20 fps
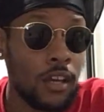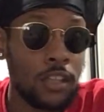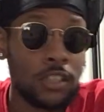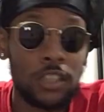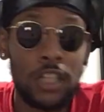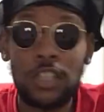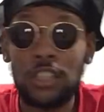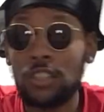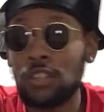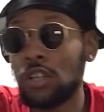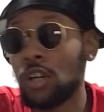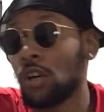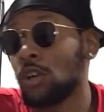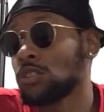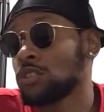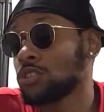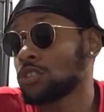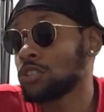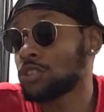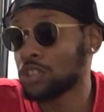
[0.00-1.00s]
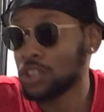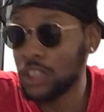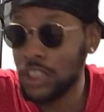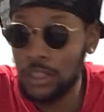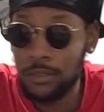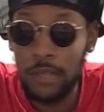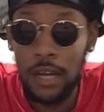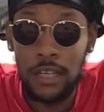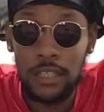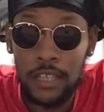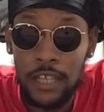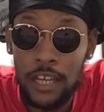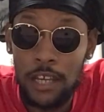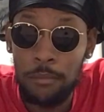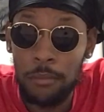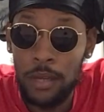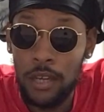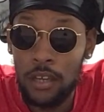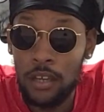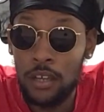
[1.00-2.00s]
Chase your goals and dreams out there,
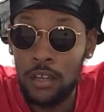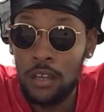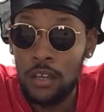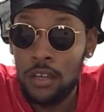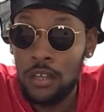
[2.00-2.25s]
man.